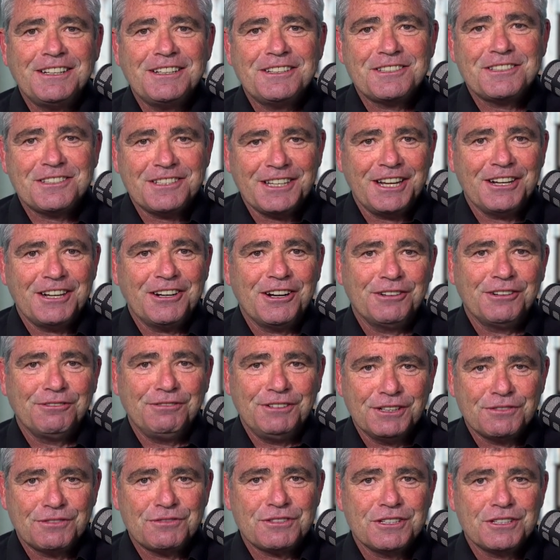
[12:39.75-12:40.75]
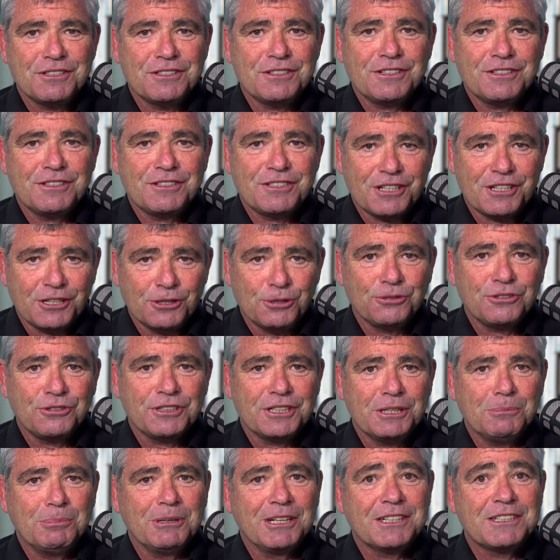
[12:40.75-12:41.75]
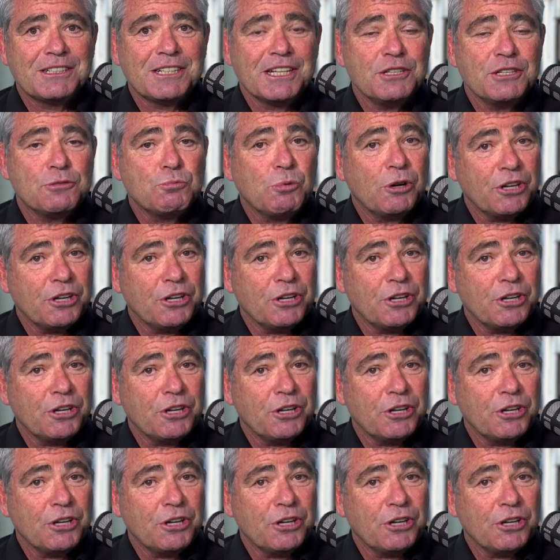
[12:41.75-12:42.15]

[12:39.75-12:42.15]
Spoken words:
set of gifts and skills and abilities,